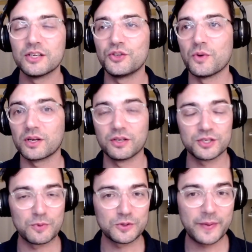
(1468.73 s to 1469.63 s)
You want to clear
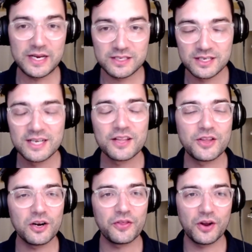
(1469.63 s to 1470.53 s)
some more space?
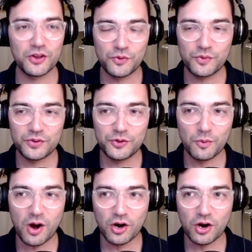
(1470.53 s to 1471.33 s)
You